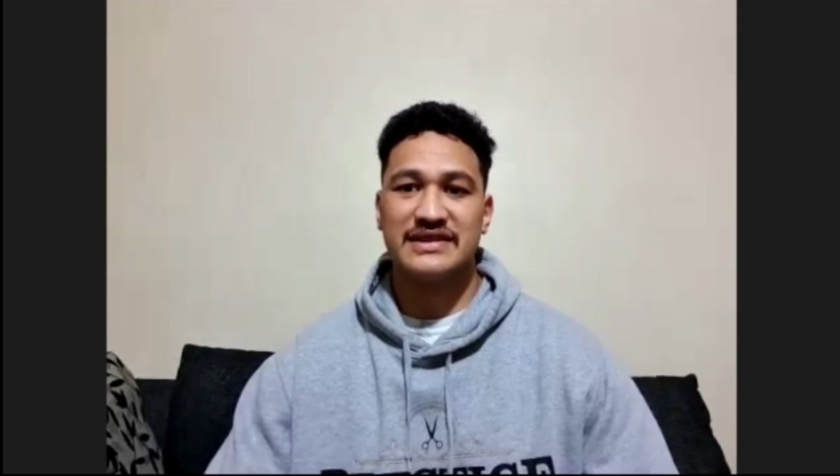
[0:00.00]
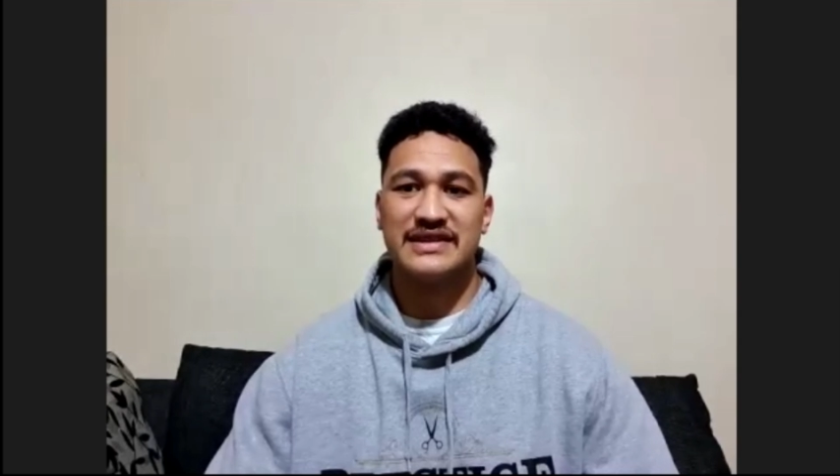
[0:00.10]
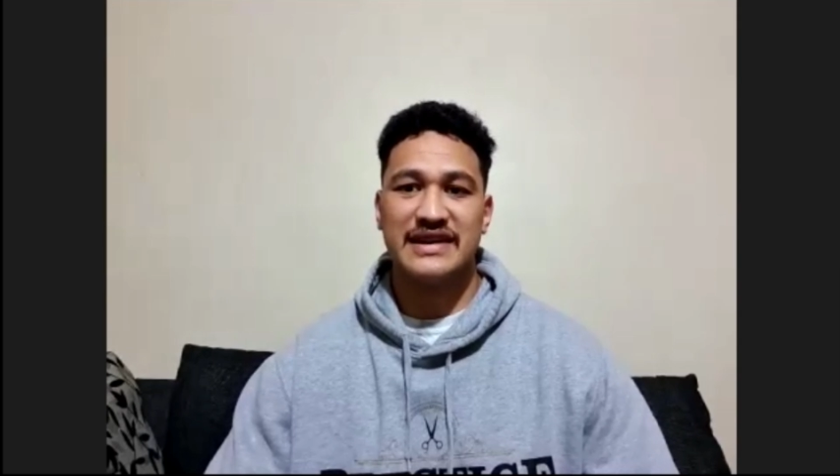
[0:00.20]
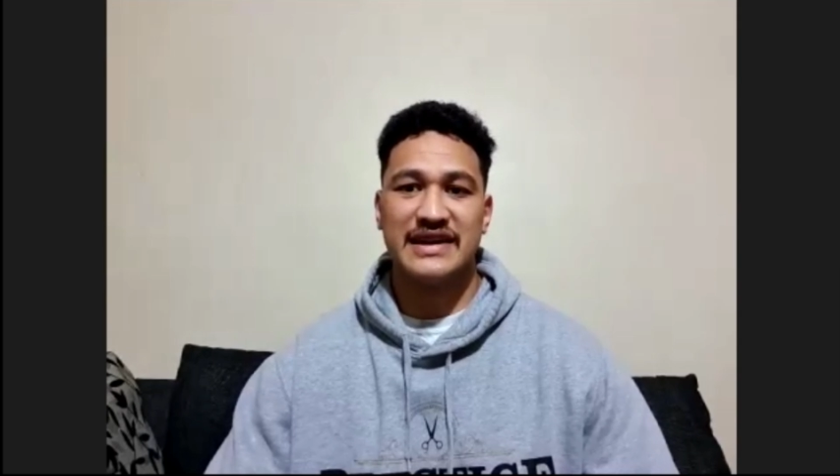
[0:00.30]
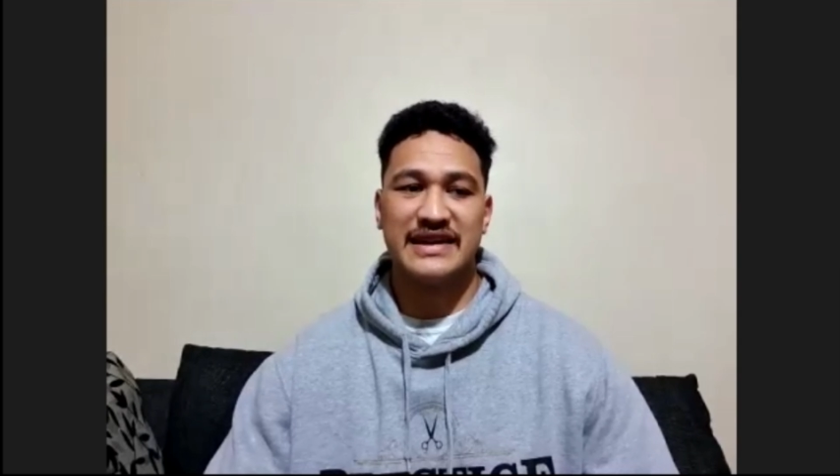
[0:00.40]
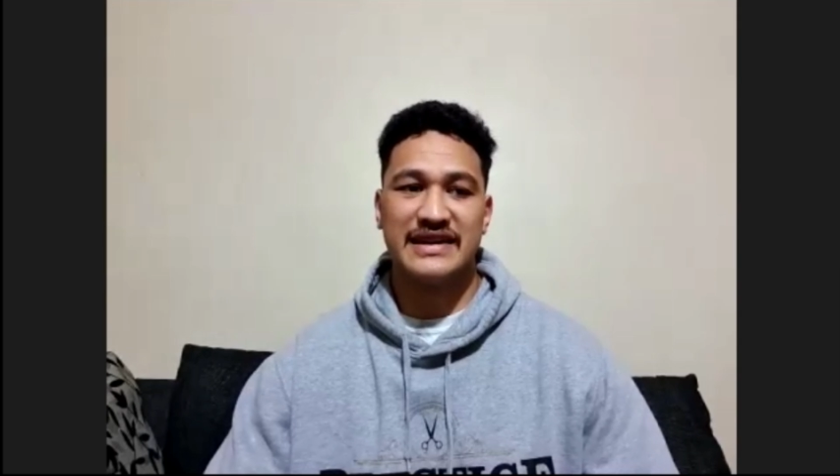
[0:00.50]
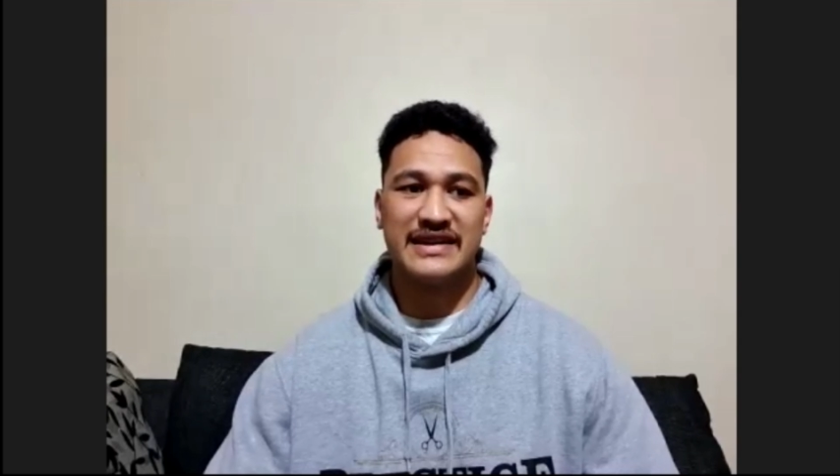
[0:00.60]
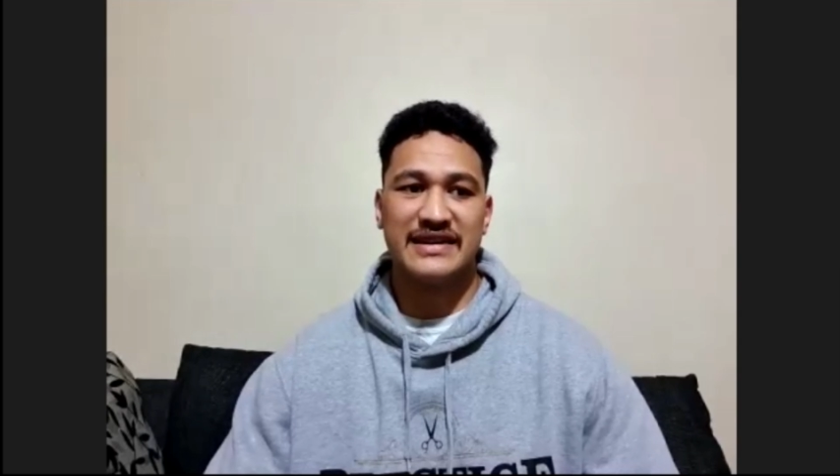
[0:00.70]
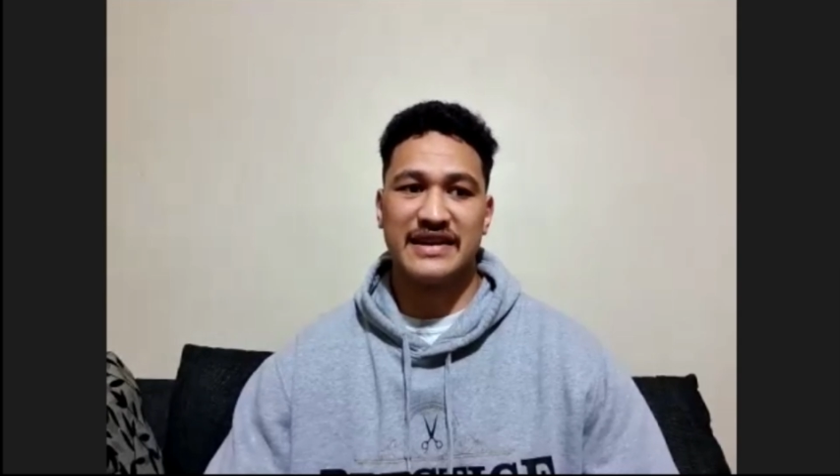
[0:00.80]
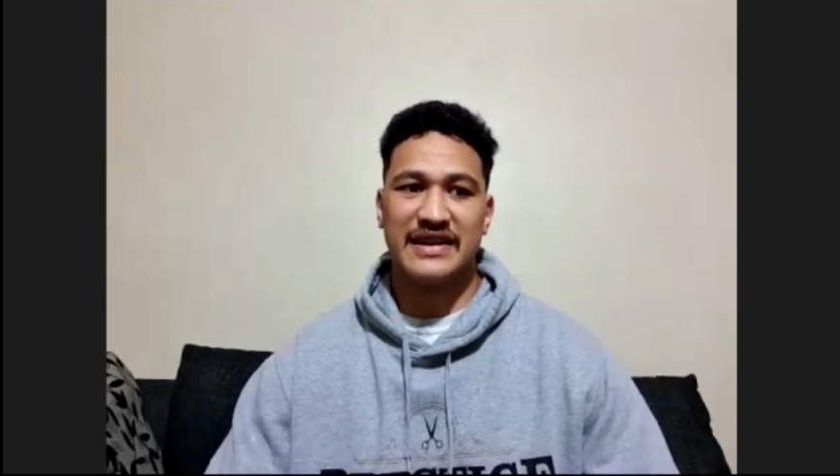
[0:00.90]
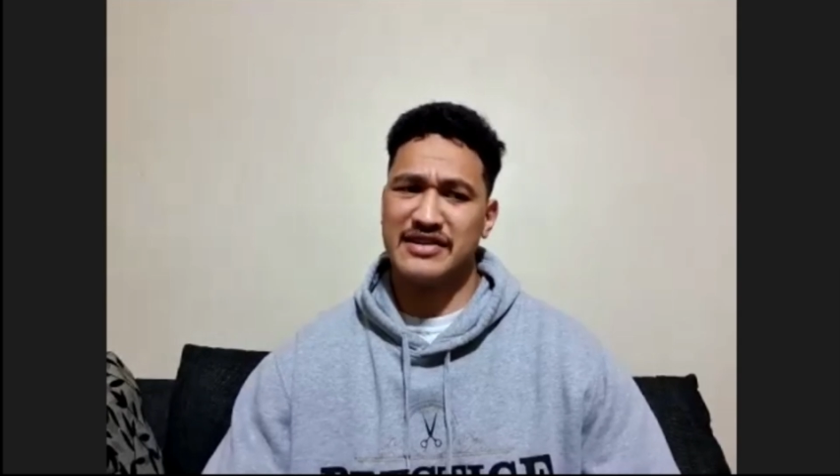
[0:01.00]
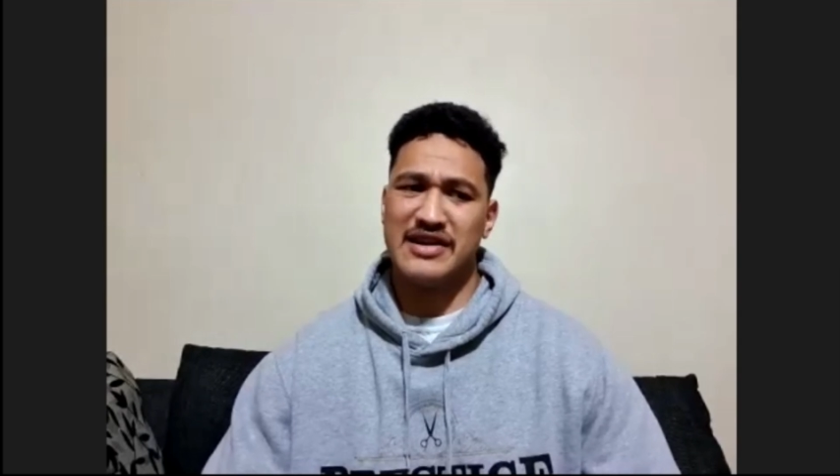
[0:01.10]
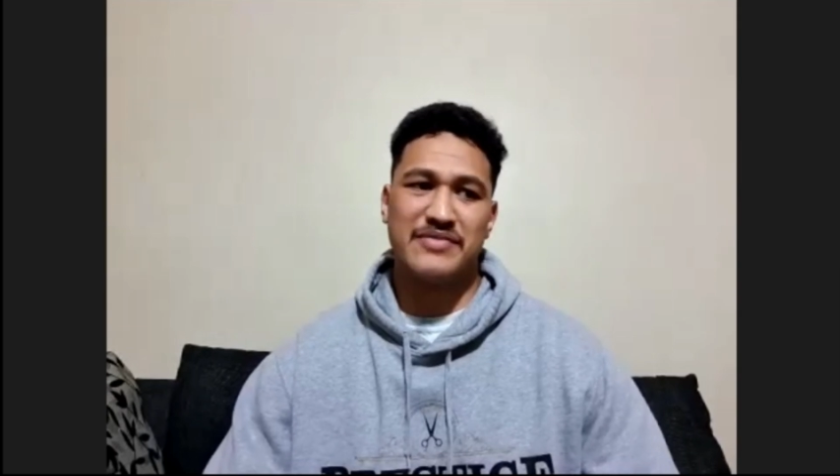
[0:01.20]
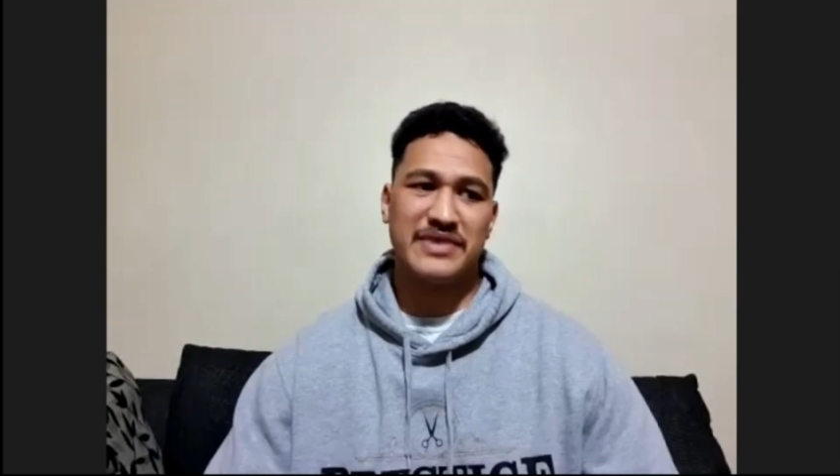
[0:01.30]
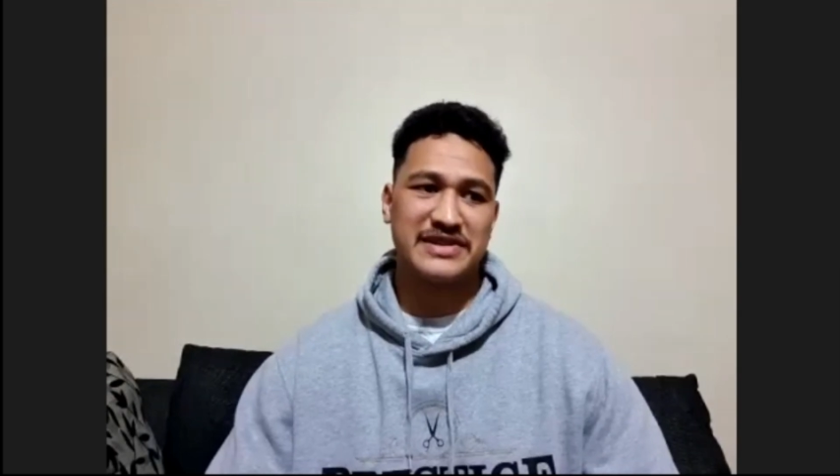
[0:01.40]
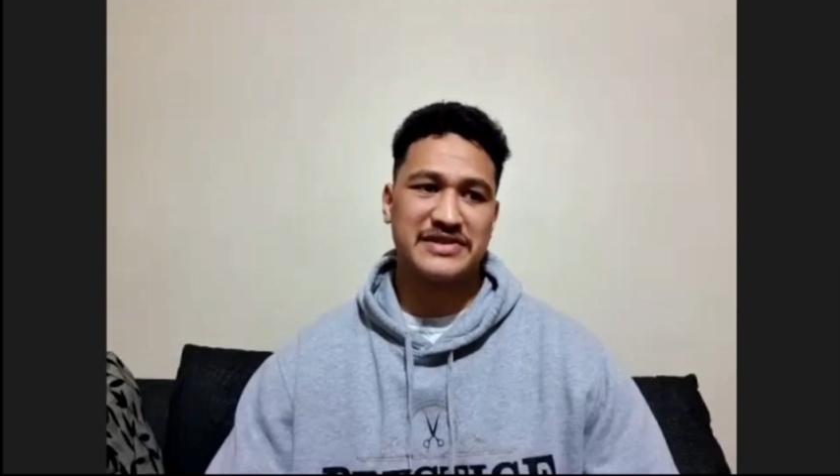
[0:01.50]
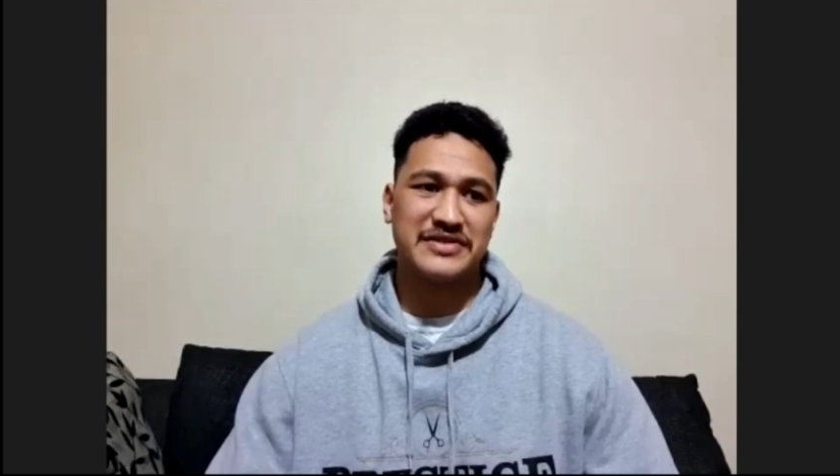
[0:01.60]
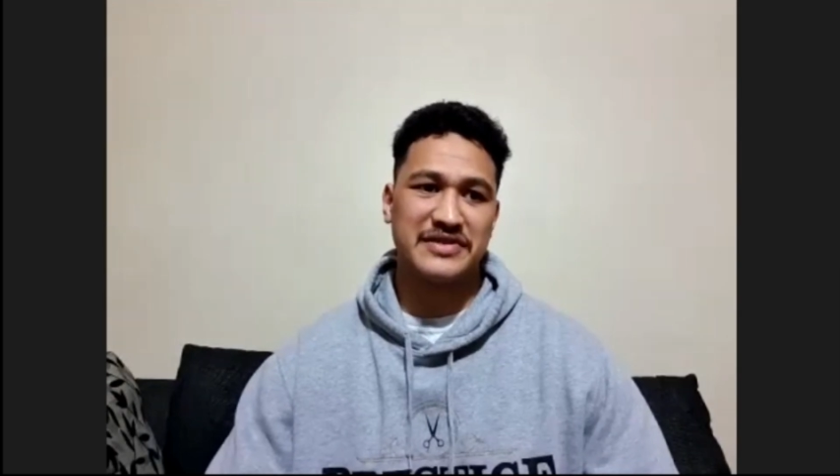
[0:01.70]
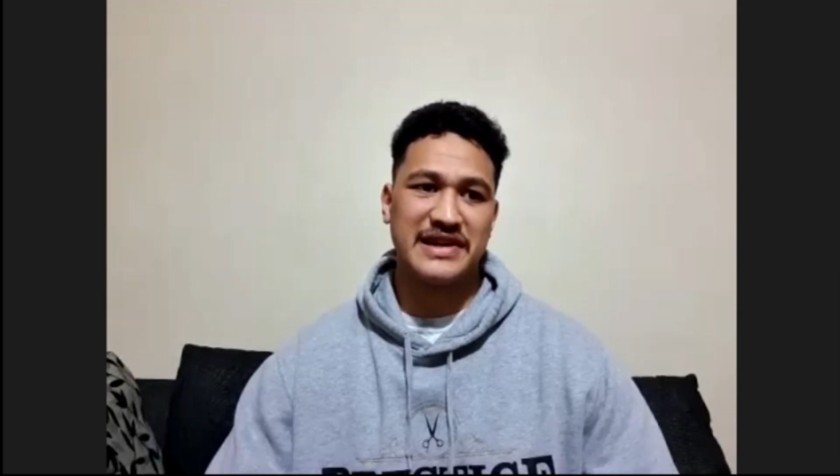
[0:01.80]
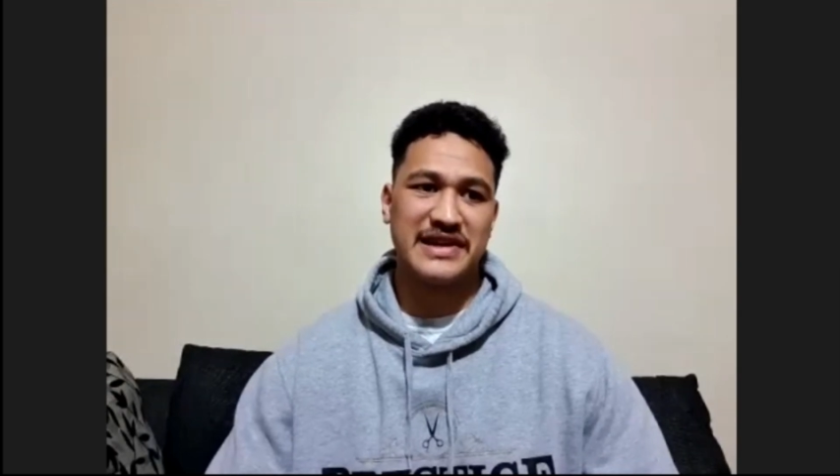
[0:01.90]
And I'm pretty sure
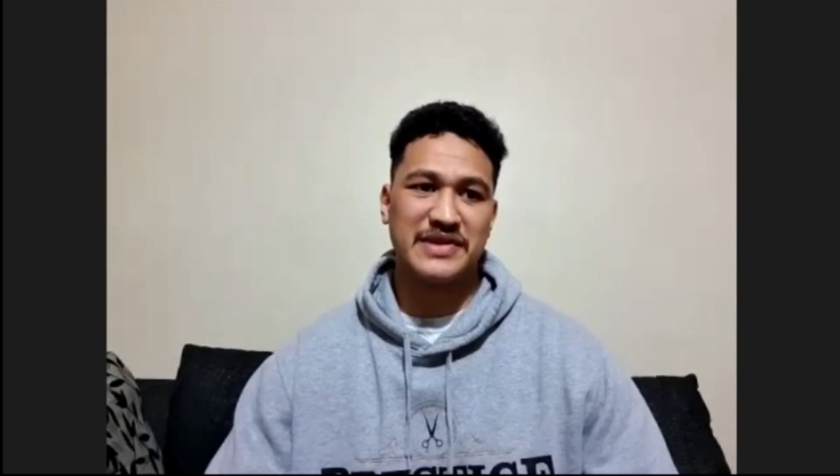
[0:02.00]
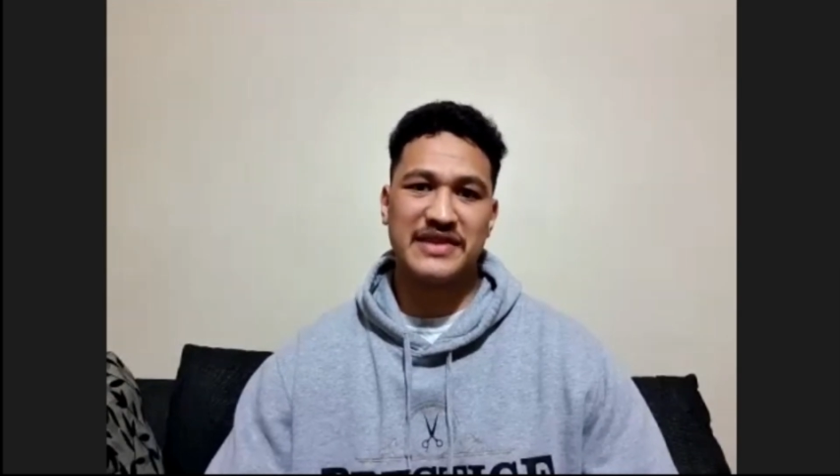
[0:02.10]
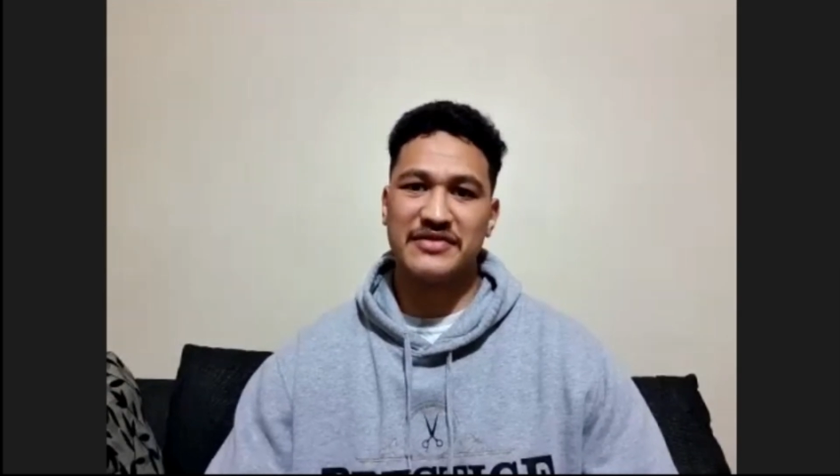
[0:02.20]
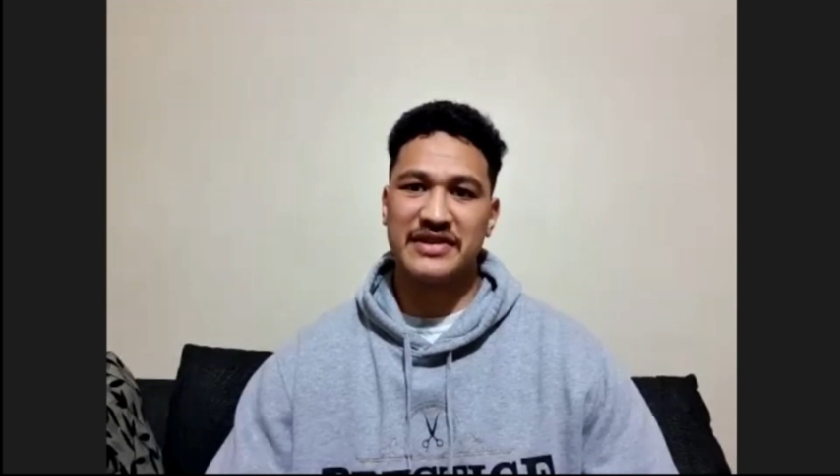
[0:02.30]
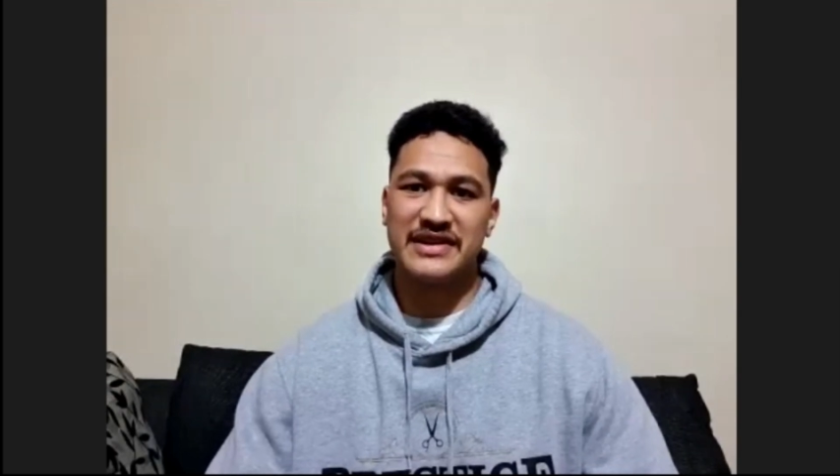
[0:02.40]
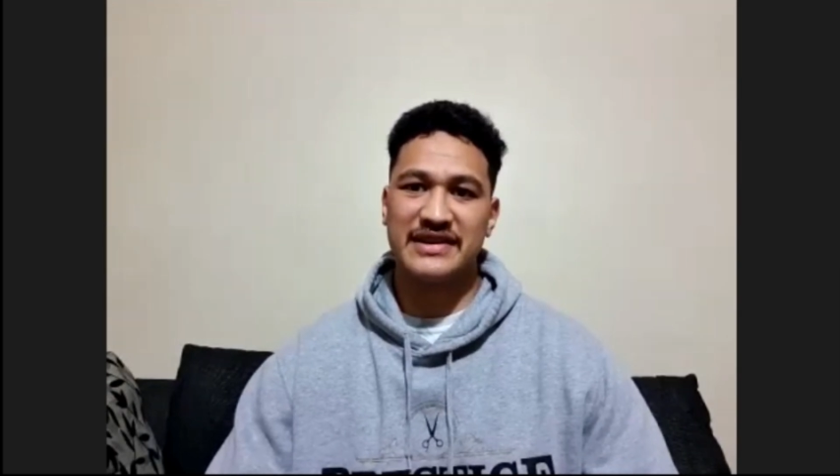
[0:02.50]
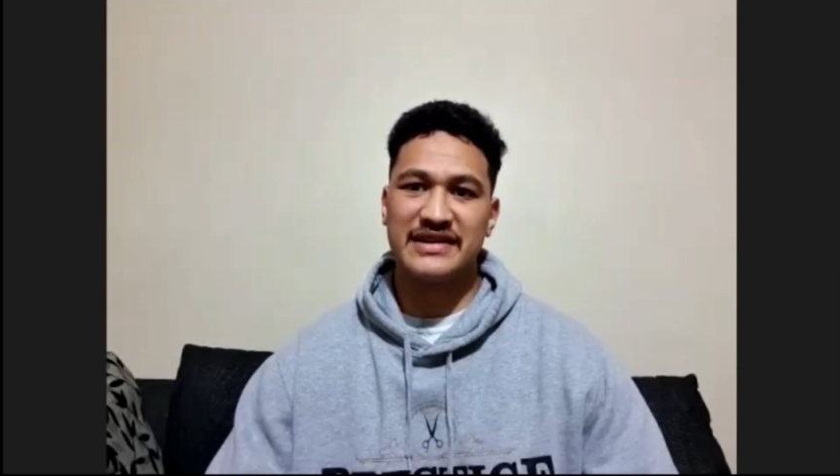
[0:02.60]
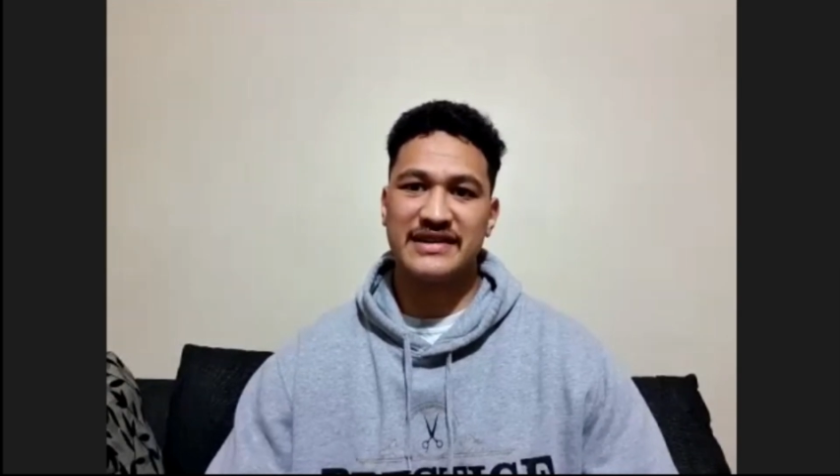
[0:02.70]
that's what every